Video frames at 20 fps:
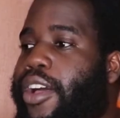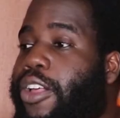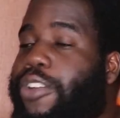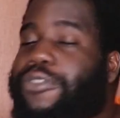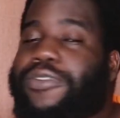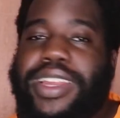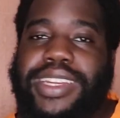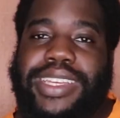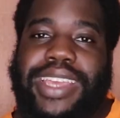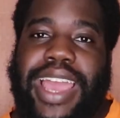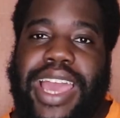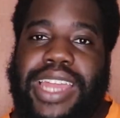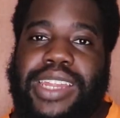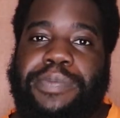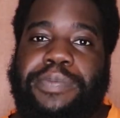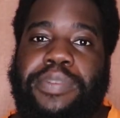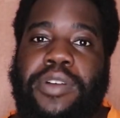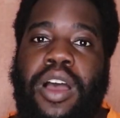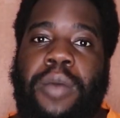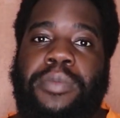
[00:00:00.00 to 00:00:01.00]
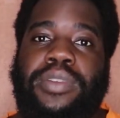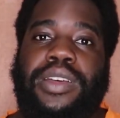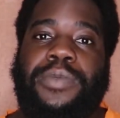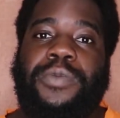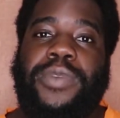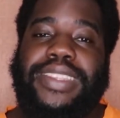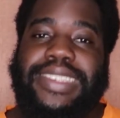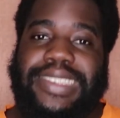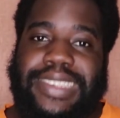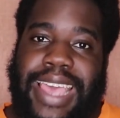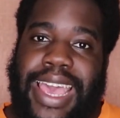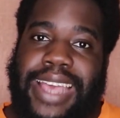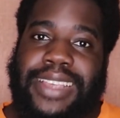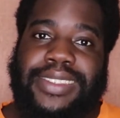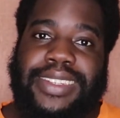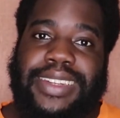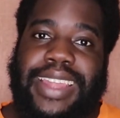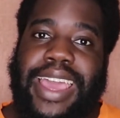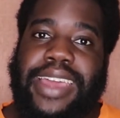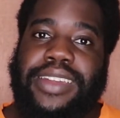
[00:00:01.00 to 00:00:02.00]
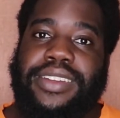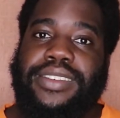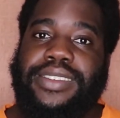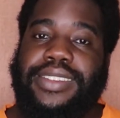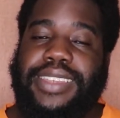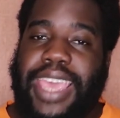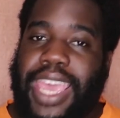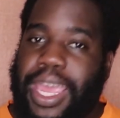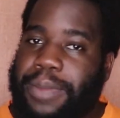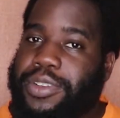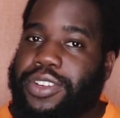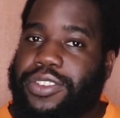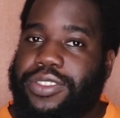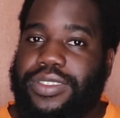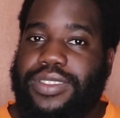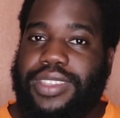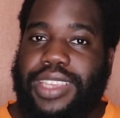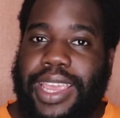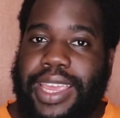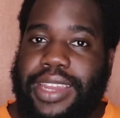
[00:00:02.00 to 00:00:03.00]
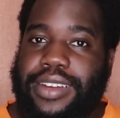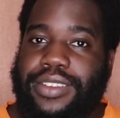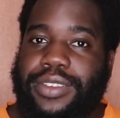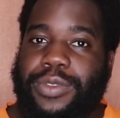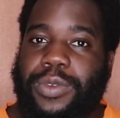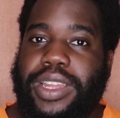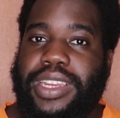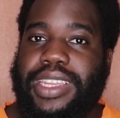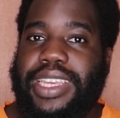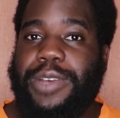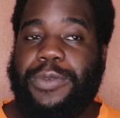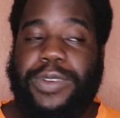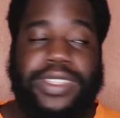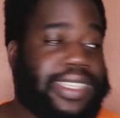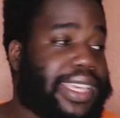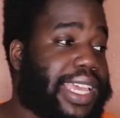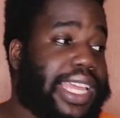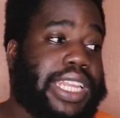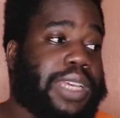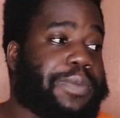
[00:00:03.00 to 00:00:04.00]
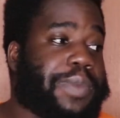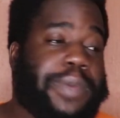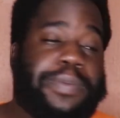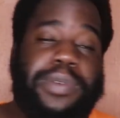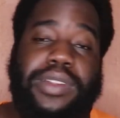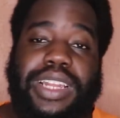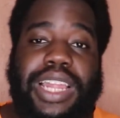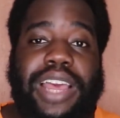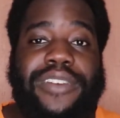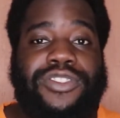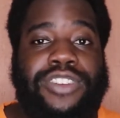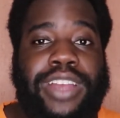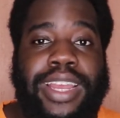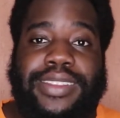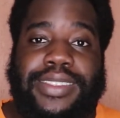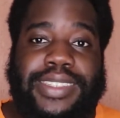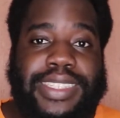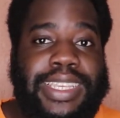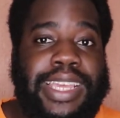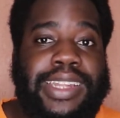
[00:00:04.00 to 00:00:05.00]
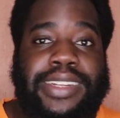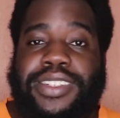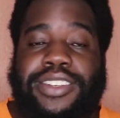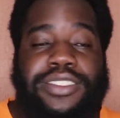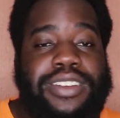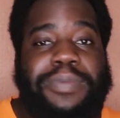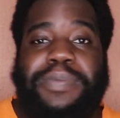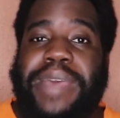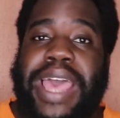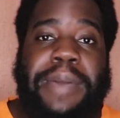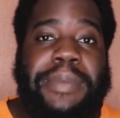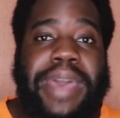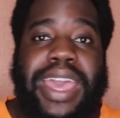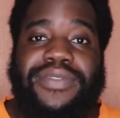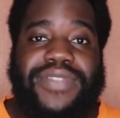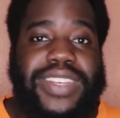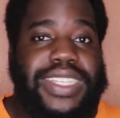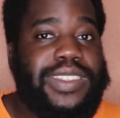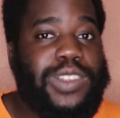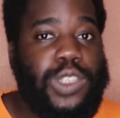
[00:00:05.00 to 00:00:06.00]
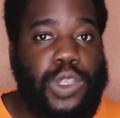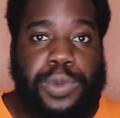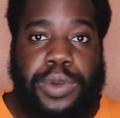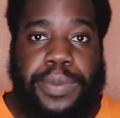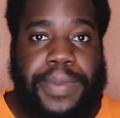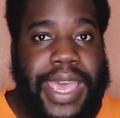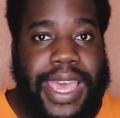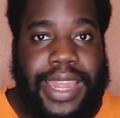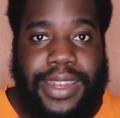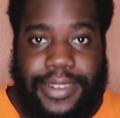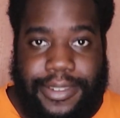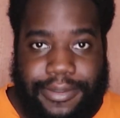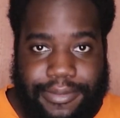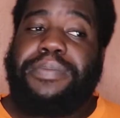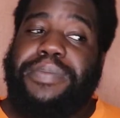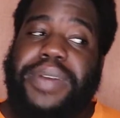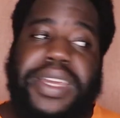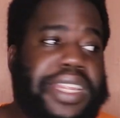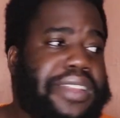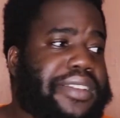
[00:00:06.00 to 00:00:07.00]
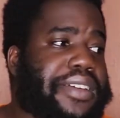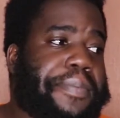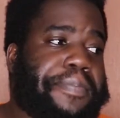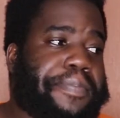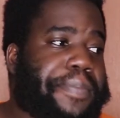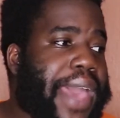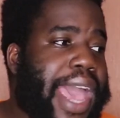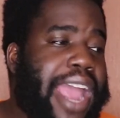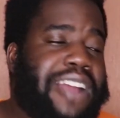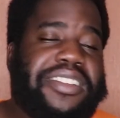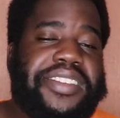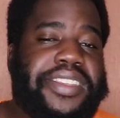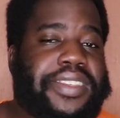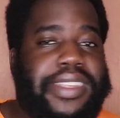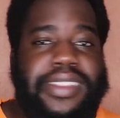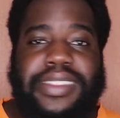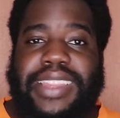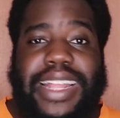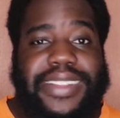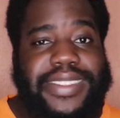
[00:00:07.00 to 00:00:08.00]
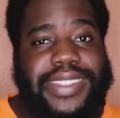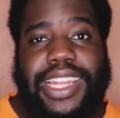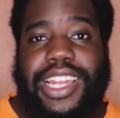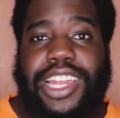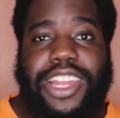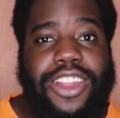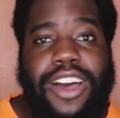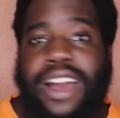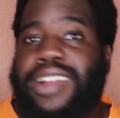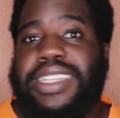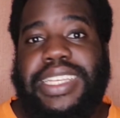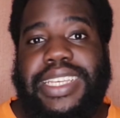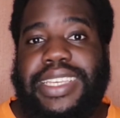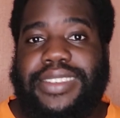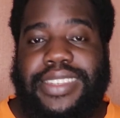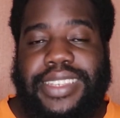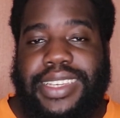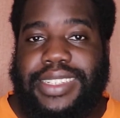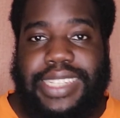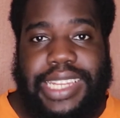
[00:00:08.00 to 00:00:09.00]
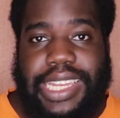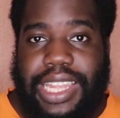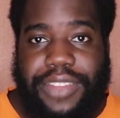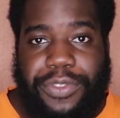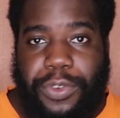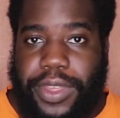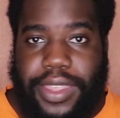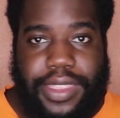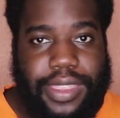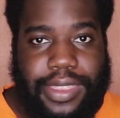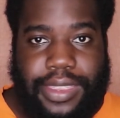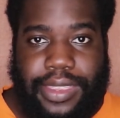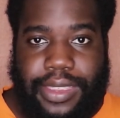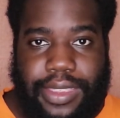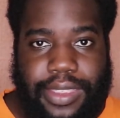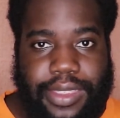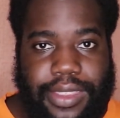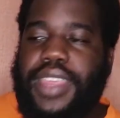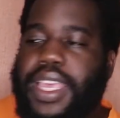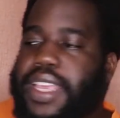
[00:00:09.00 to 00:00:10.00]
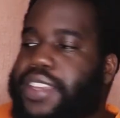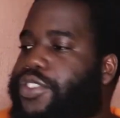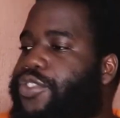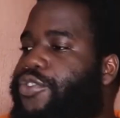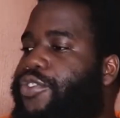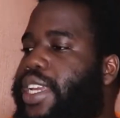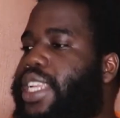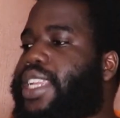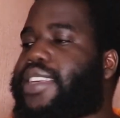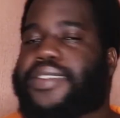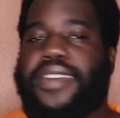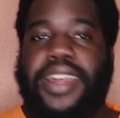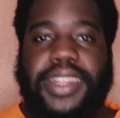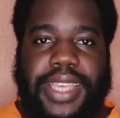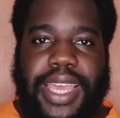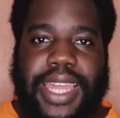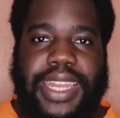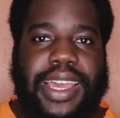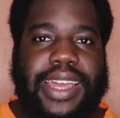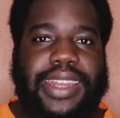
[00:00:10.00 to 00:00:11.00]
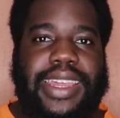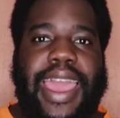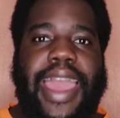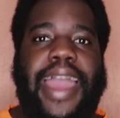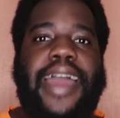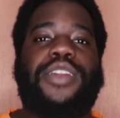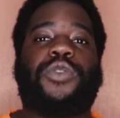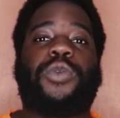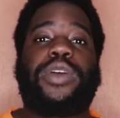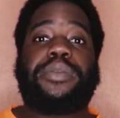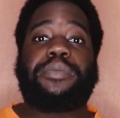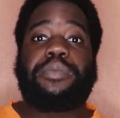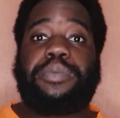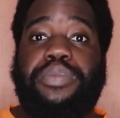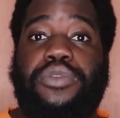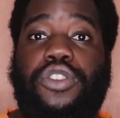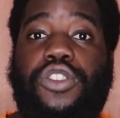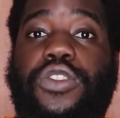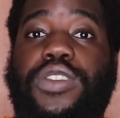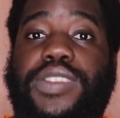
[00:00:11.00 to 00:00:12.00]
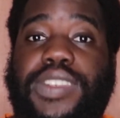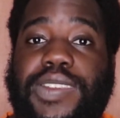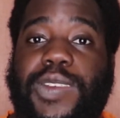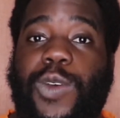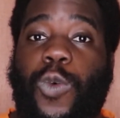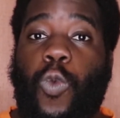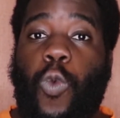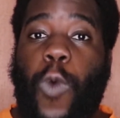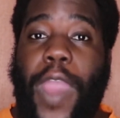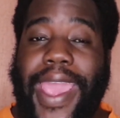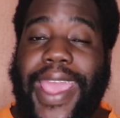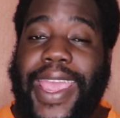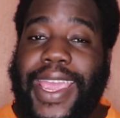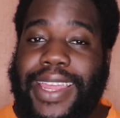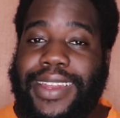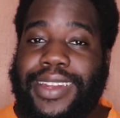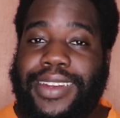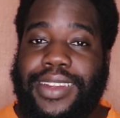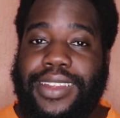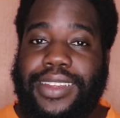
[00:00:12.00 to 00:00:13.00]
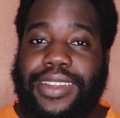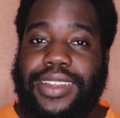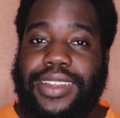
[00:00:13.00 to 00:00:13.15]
already had a problem with Zack Snyder's Caped Crusader when he was killing people left, right, and center in Batman v Superman. But in comparison, that's a lot easier to live with. Things really started getting out of hand when Bruce Wayne,